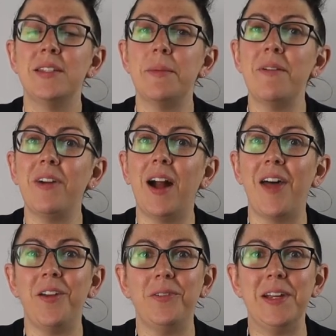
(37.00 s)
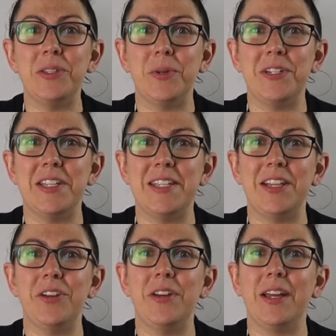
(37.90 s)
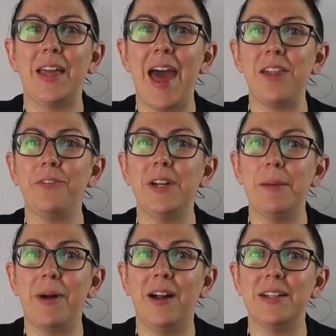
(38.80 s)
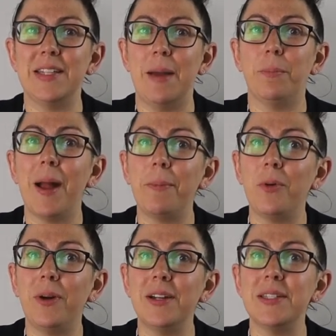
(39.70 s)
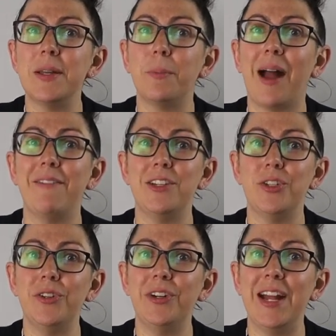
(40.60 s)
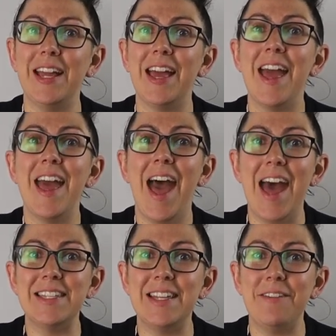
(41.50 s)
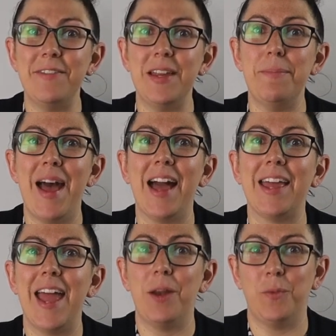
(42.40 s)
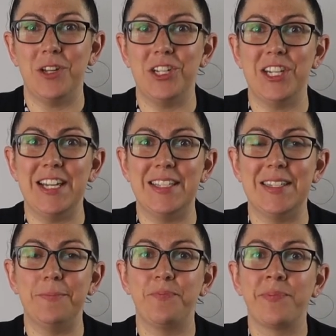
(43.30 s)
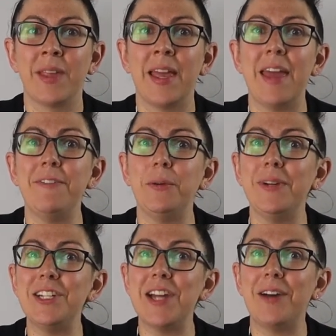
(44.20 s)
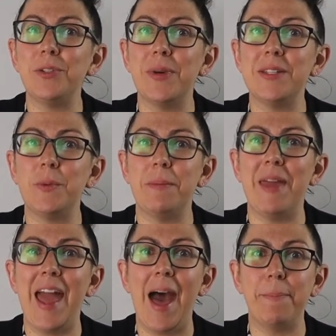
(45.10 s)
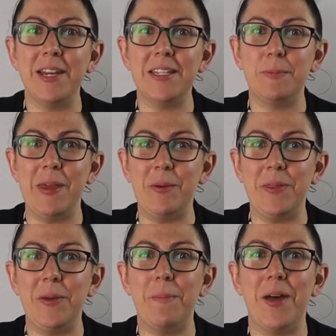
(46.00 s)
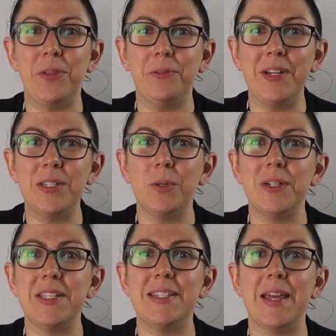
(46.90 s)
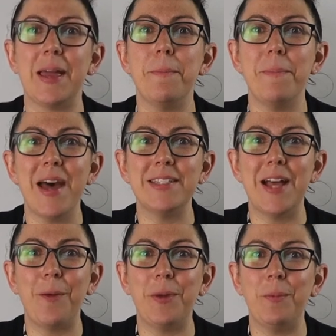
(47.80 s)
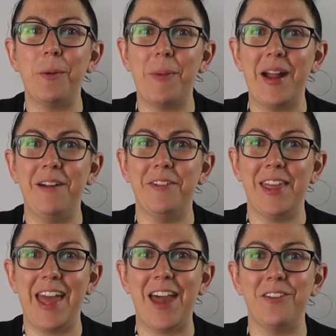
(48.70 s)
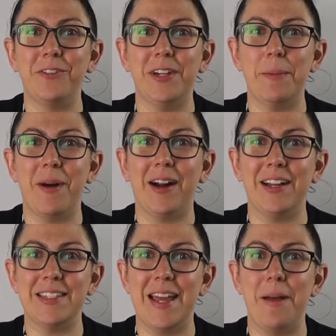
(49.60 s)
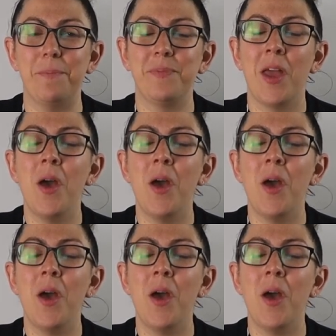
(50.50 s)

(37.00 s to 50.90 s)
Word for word: Some of our other resources include a California Bar Exam prep course, private tutoring, essay feedback, and one sheets. If you reach out to us, we'd be happy to speak with you about the resources that can best help you prepare for the California Bar Exam.